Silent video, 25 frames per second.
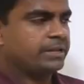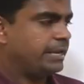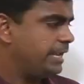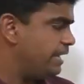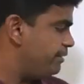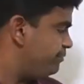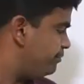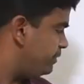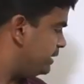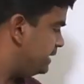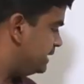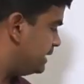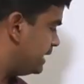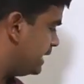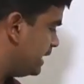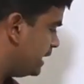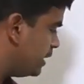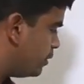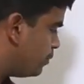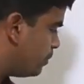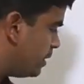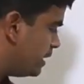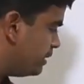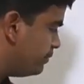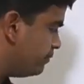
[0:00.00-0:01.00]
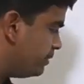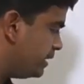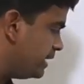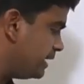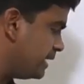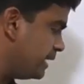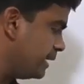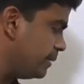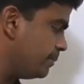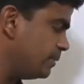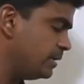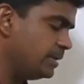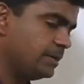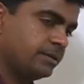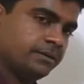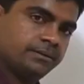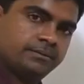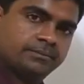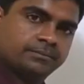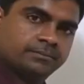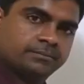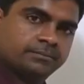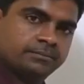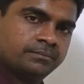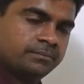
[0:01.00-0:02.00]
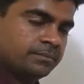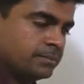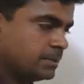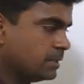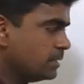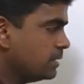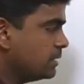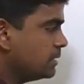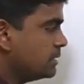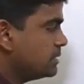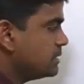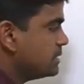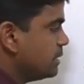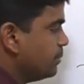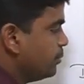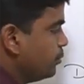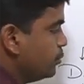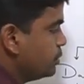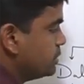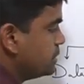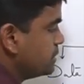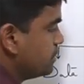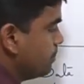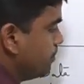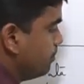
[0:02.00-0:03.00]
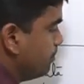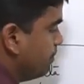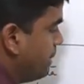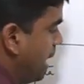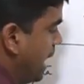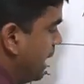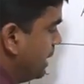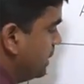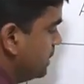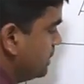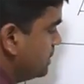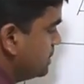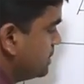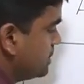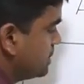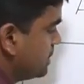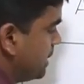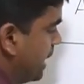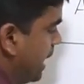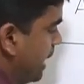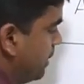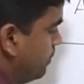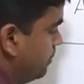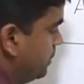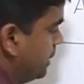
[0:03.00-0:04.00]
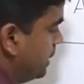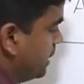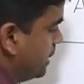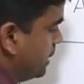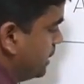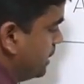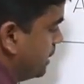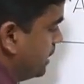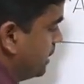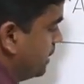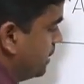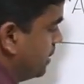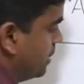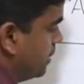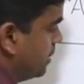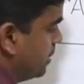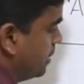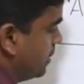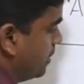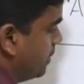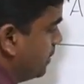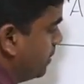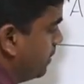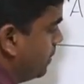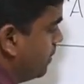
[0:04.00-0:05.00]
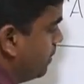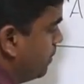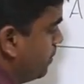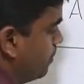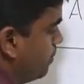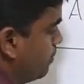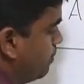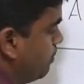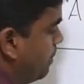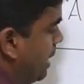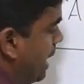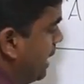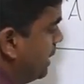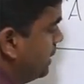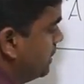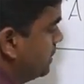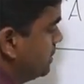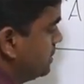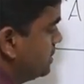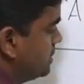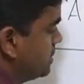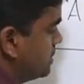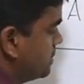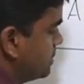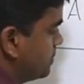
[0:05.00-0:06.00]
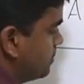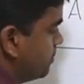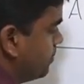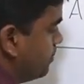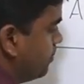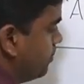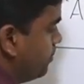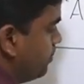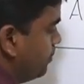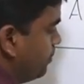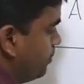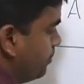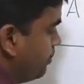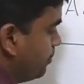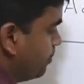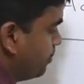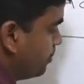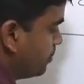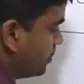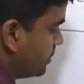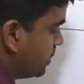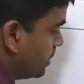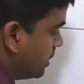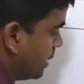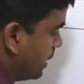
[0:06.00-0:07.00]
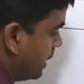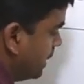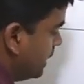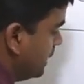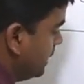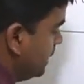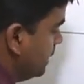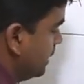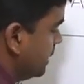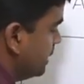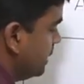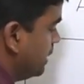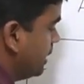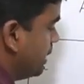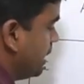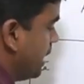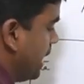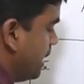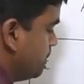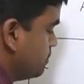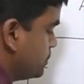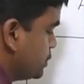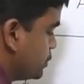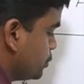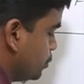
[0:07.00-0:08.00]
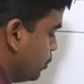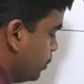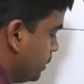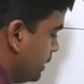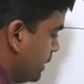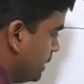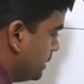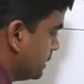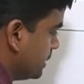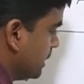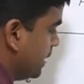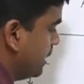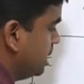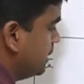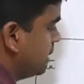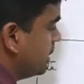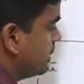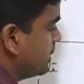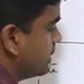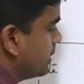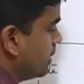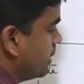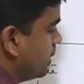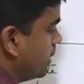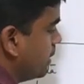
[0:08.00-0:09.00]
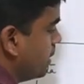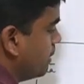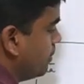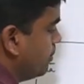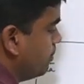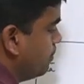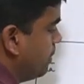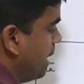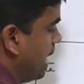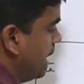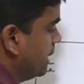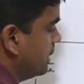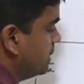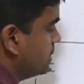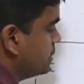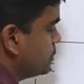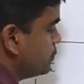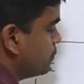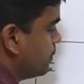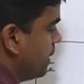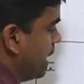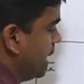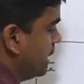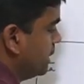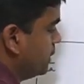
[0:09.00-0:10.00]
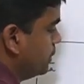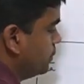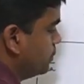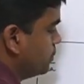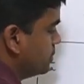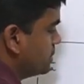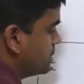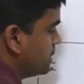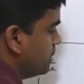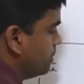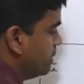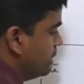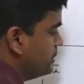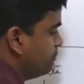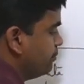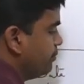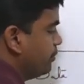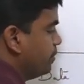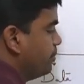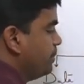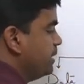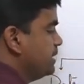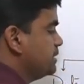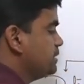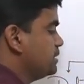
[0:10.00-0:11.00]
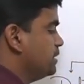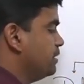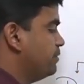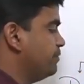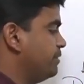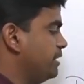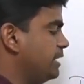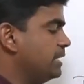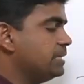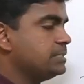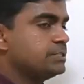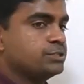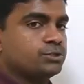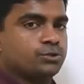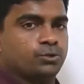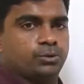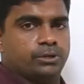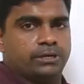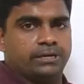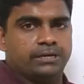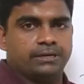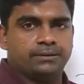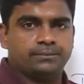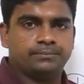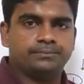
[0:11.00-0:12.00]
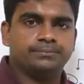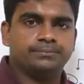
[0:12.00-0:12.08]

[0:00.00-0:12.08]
If I take one variable, suppose balance I am taking, balance. Here I am storing that balance value, some information we are storing.